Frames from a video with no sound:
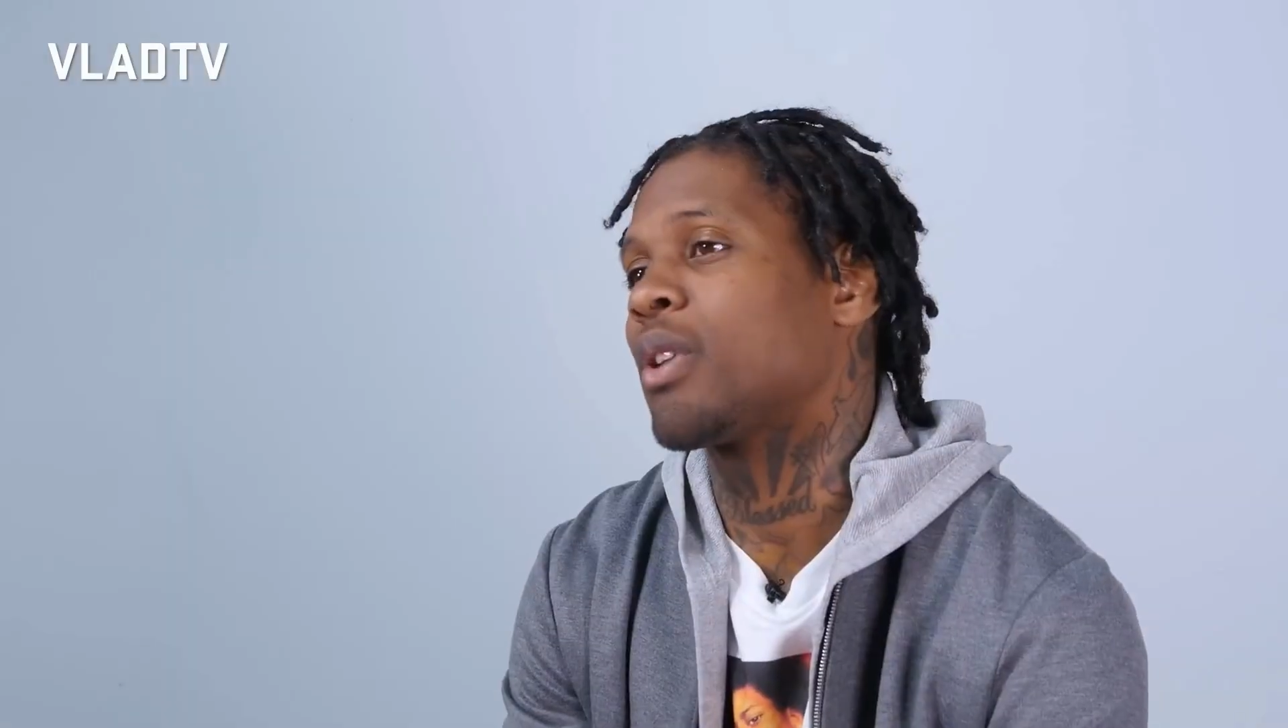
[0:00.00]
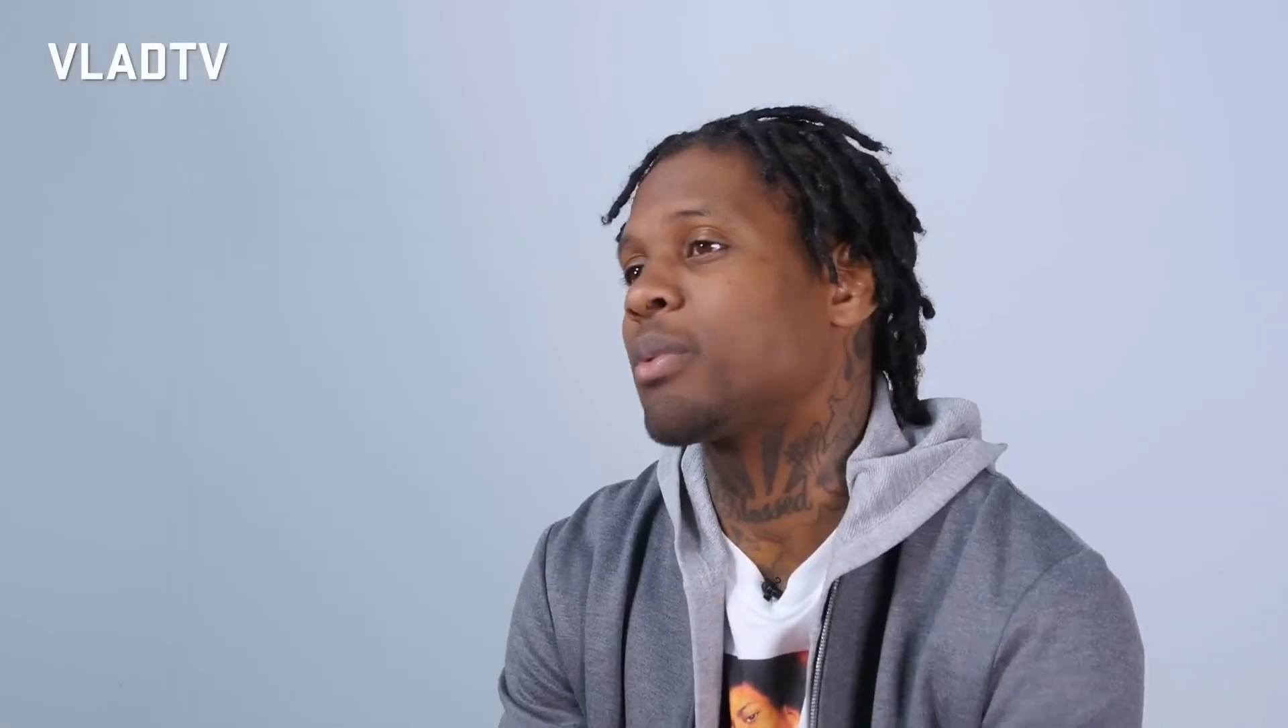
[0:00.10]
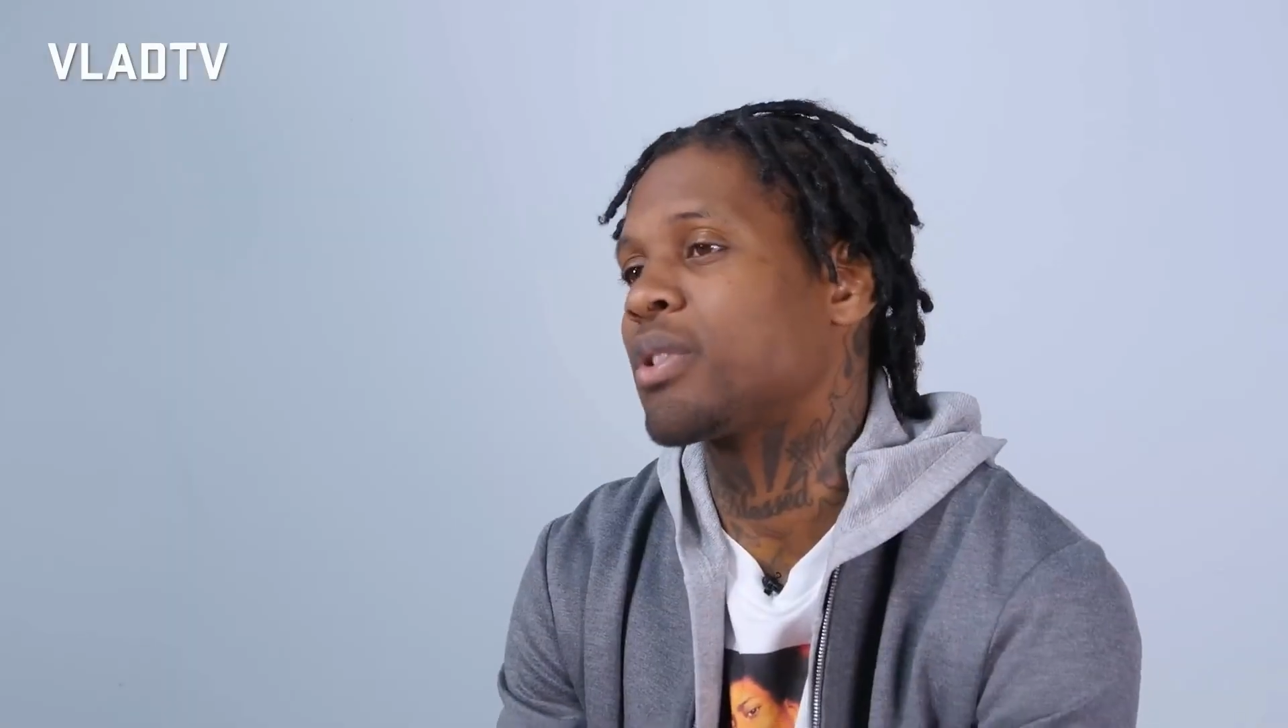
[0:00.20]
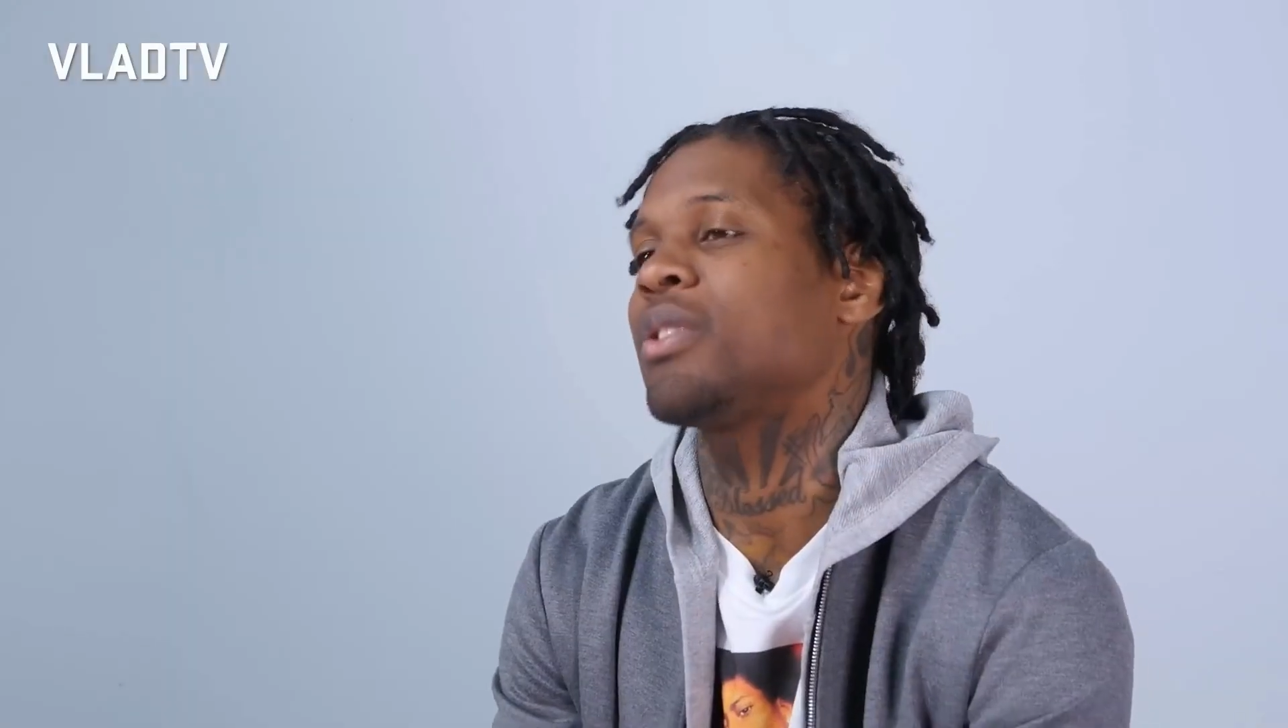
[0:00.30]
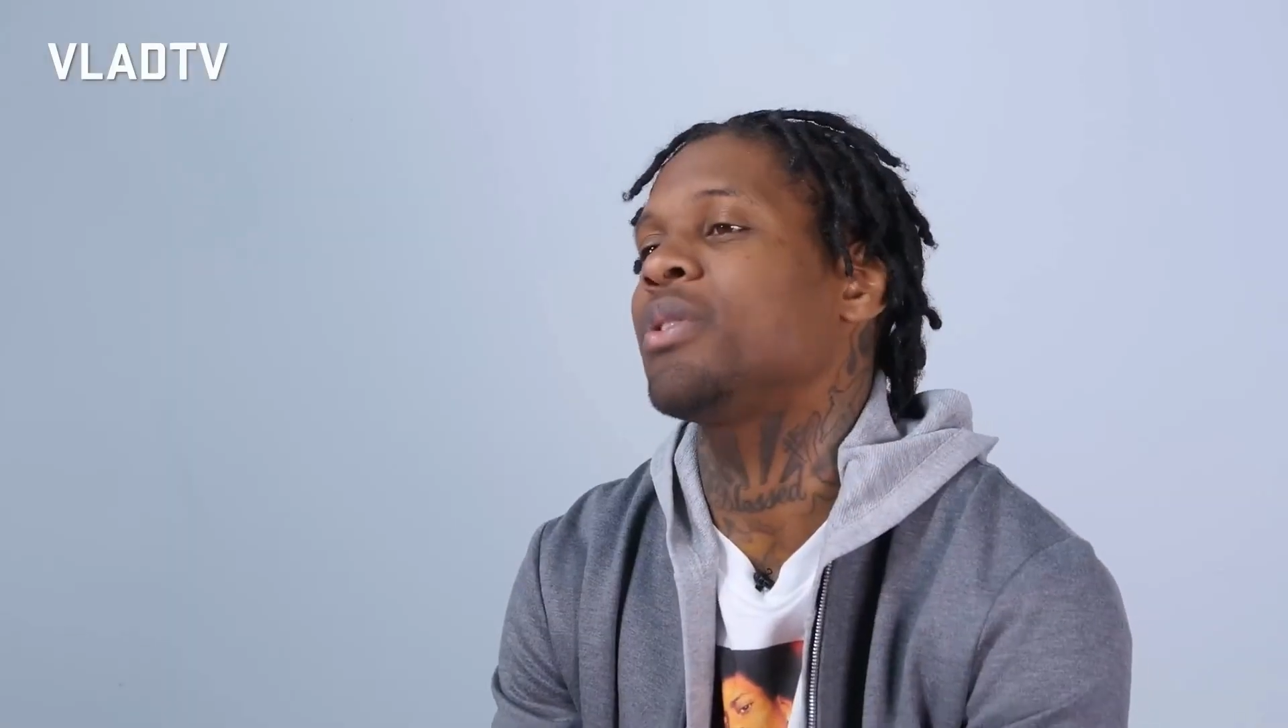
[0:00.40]

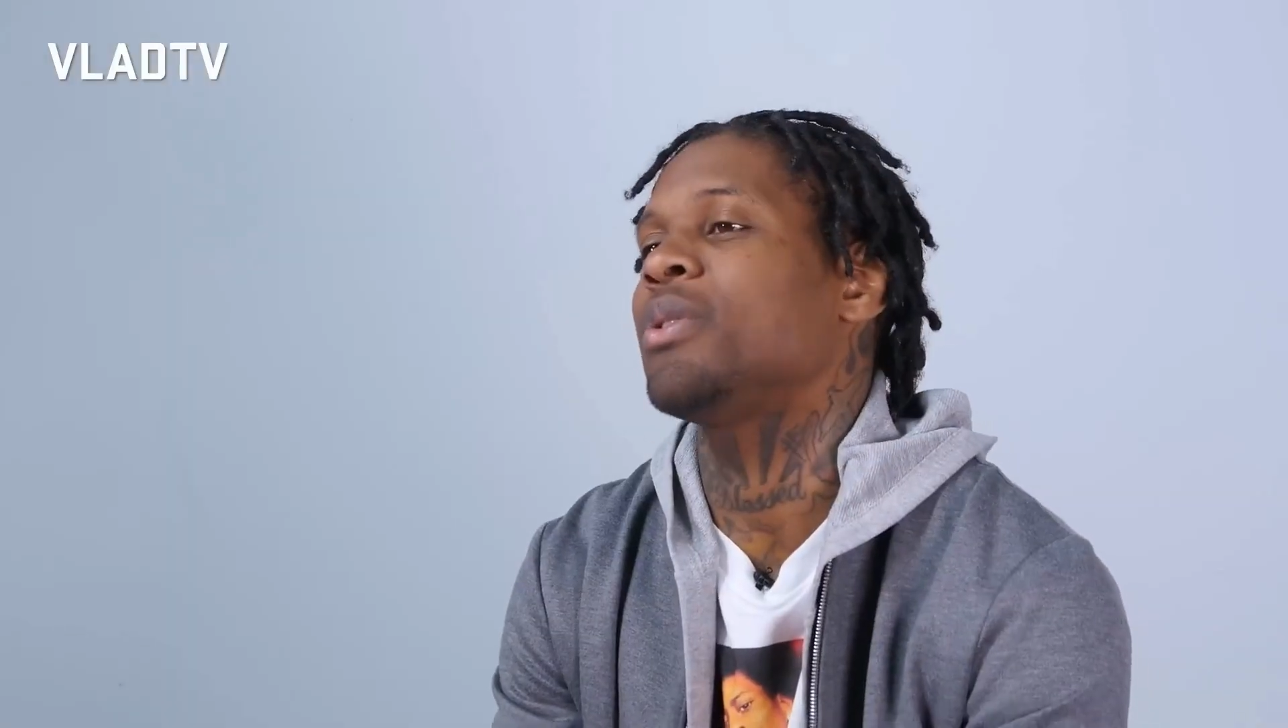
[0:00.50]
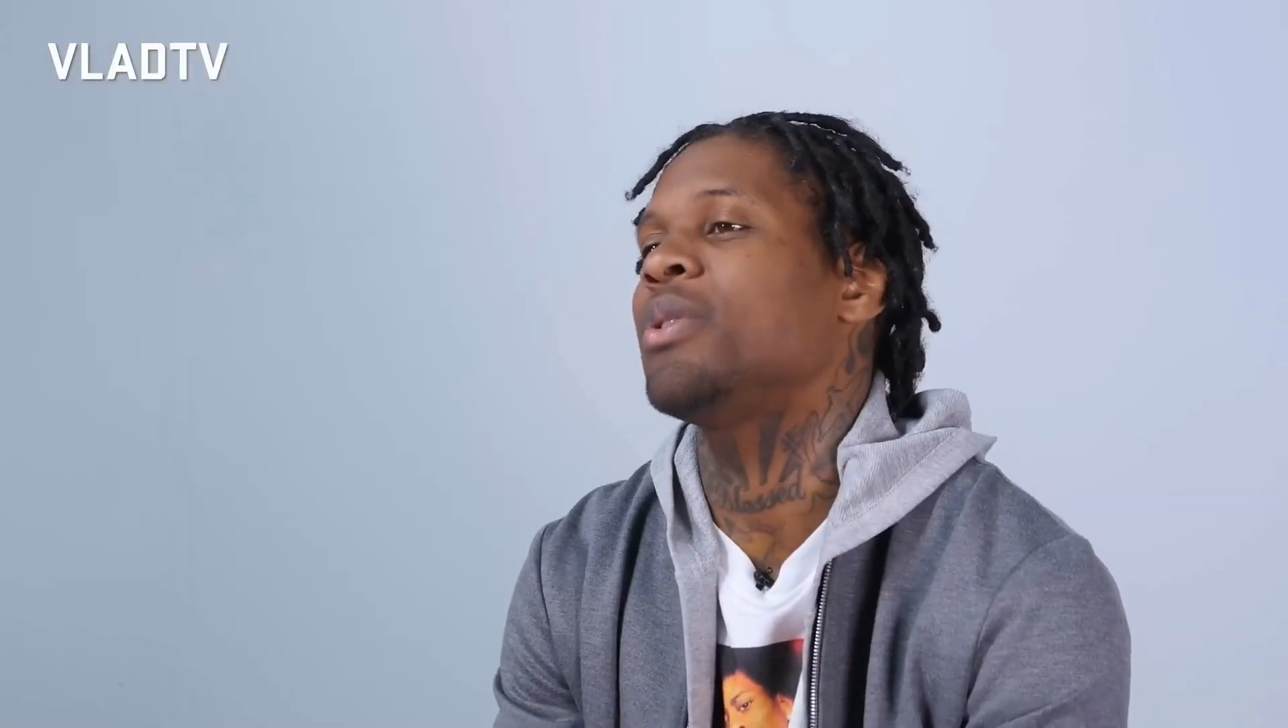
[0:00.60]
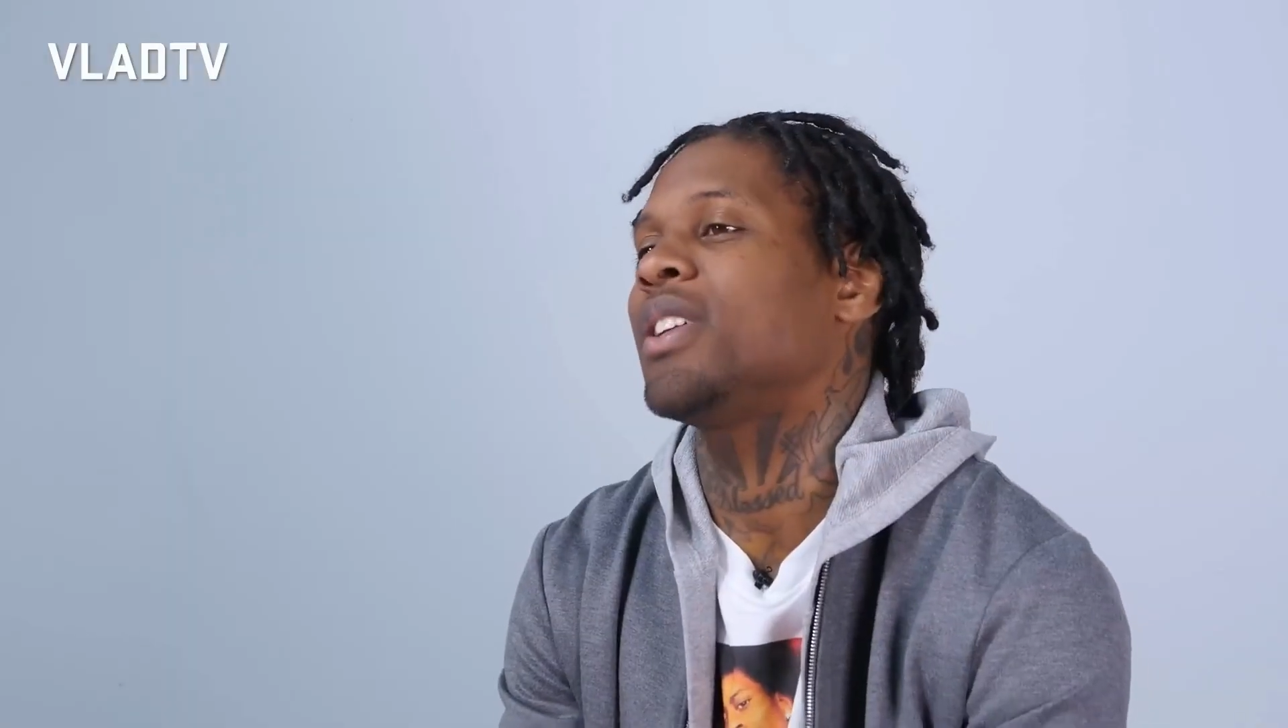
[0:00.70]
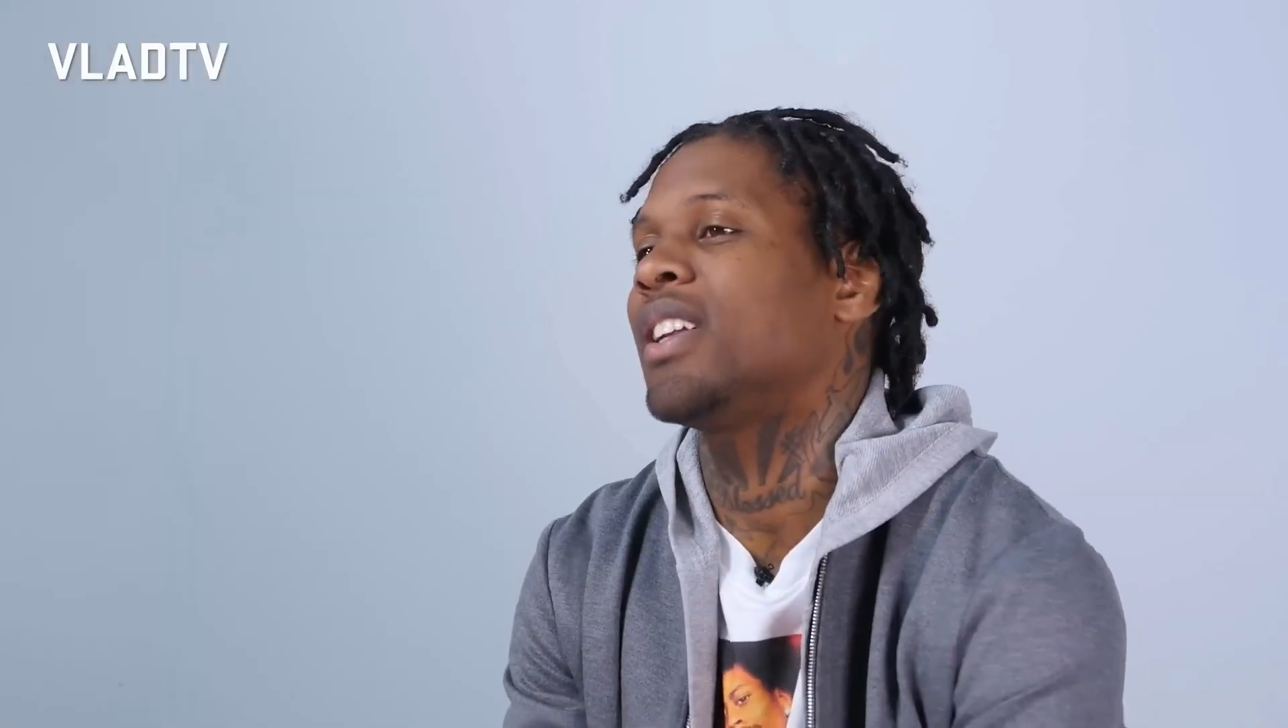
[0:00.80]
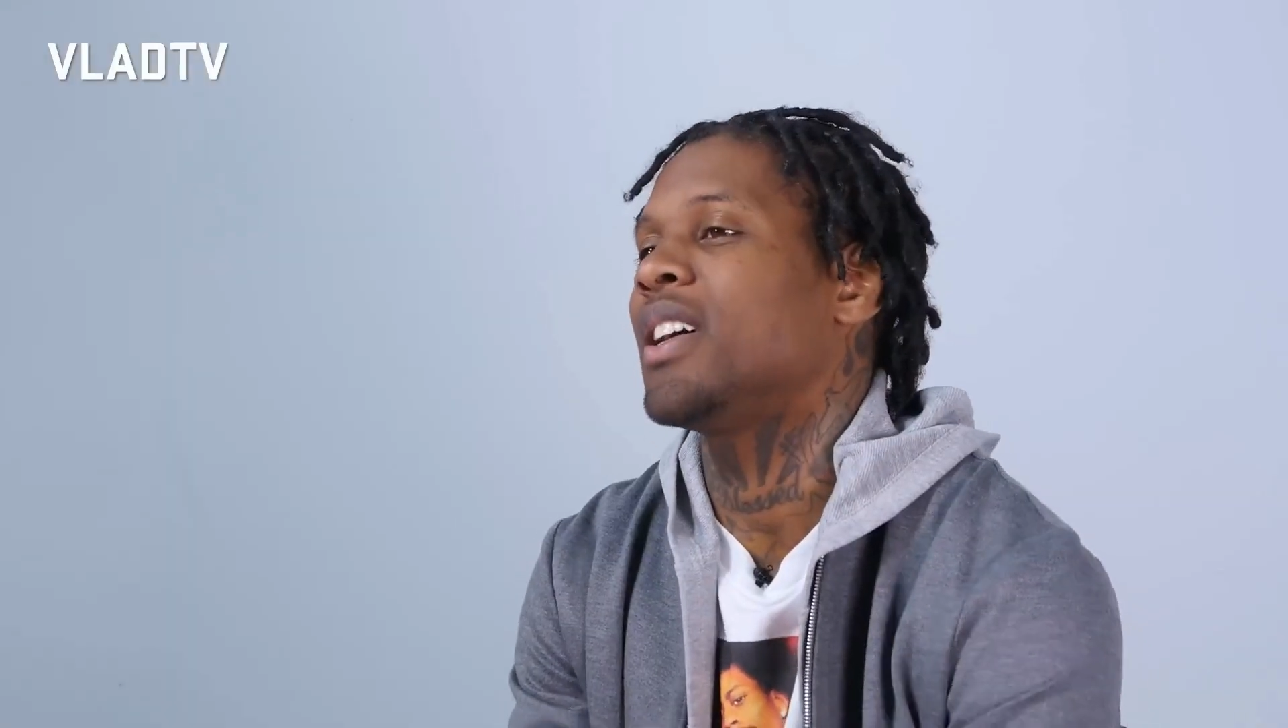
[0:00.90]

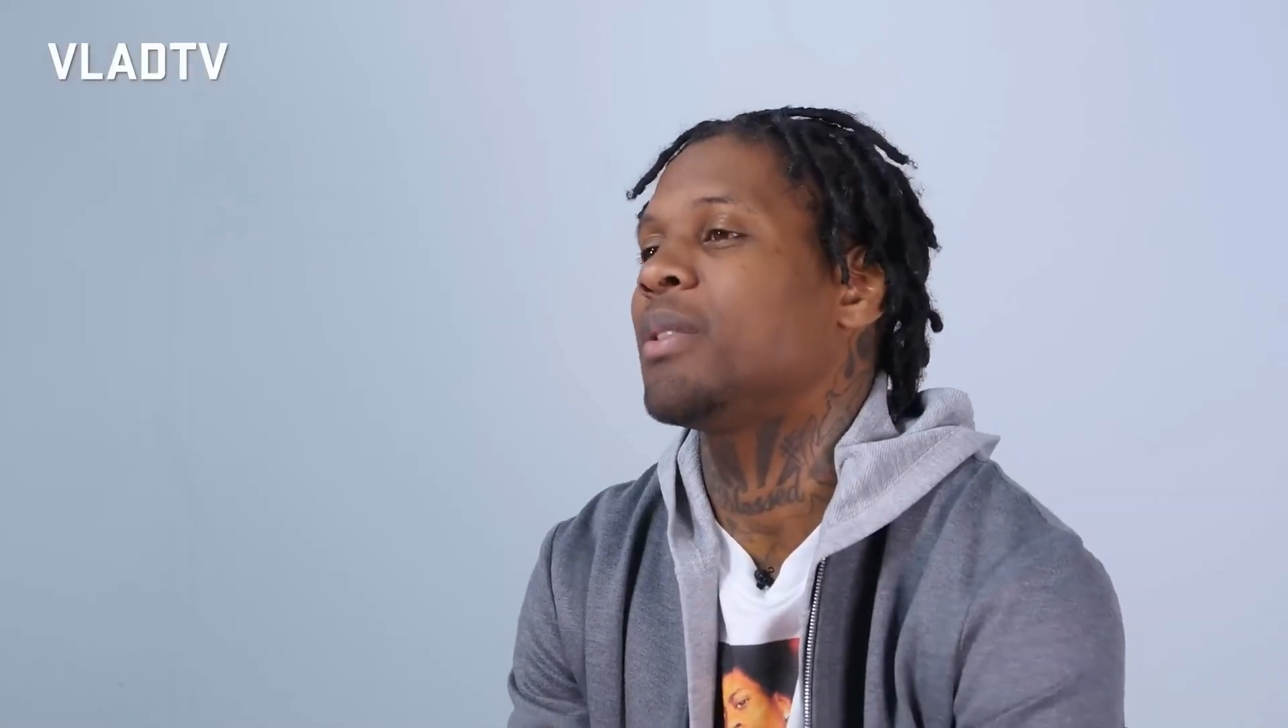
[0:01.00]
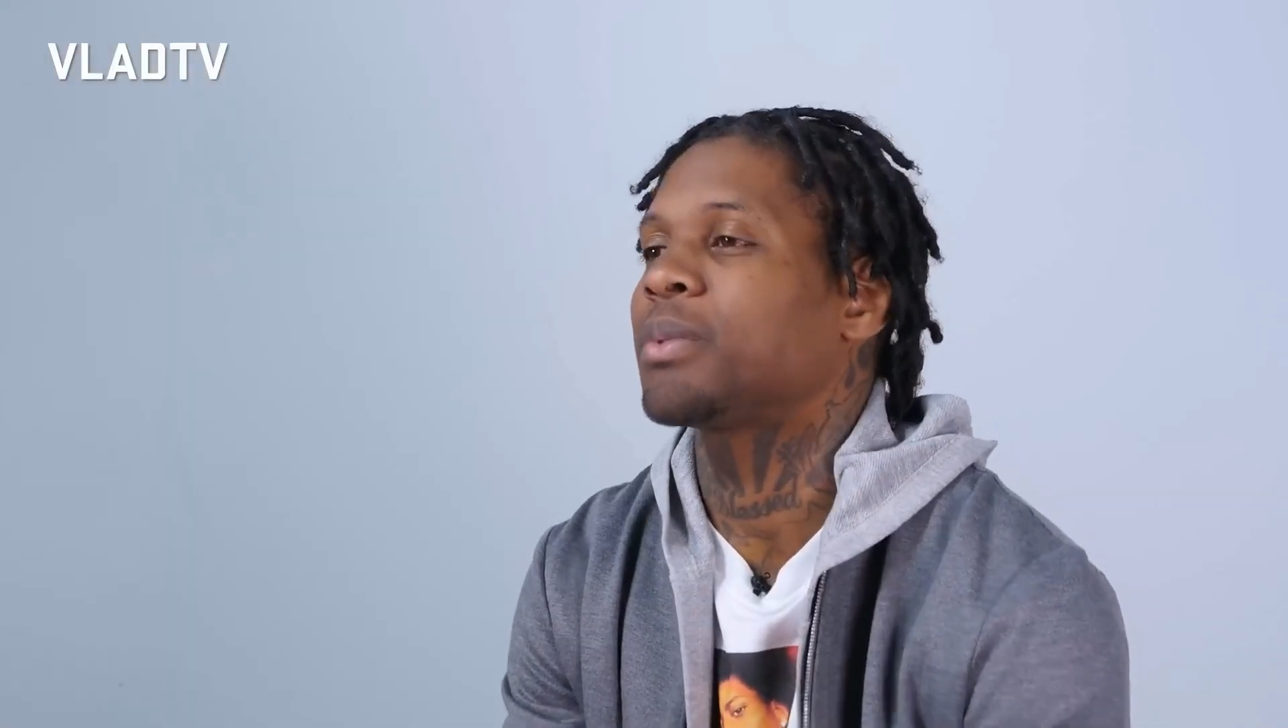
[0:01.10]
intensified after